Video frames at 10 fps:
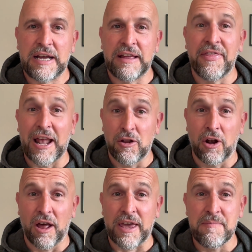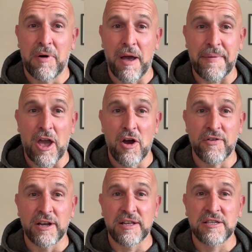And that looked like it might be
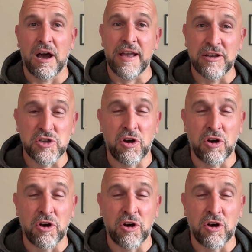over. Tigers